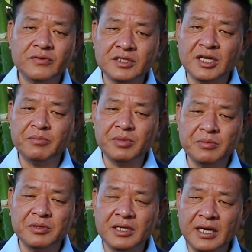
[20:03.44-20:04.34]
with some
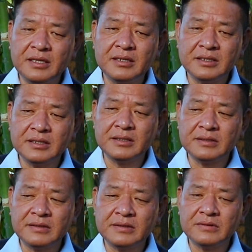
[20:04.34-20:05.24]
people, and
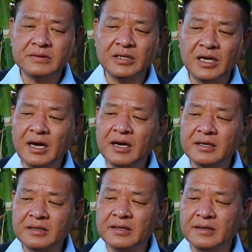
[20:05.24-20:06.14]
there
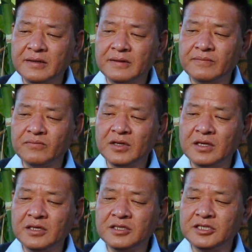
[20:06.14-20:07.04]
are.
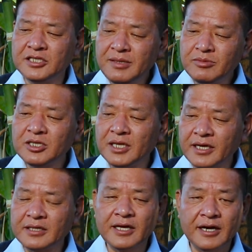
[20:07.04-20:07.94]
It seems
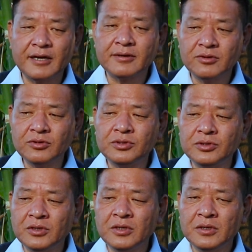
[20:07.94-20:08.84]
like there are good
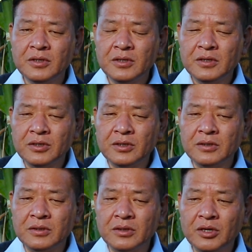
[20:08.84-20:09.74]

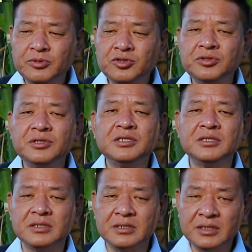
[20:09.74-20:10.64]

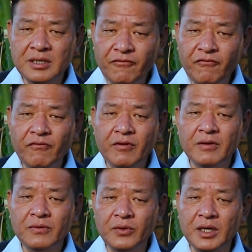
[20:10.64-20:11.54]
opportunities if
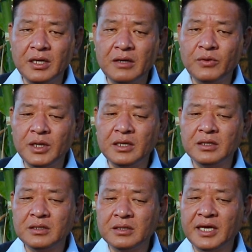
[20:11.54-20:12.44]
we
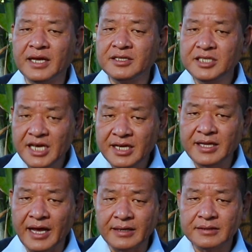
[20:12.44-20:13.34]
can
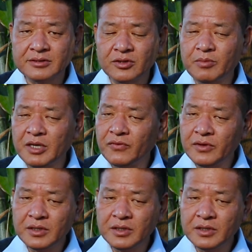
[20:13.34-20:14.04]
take that. So, but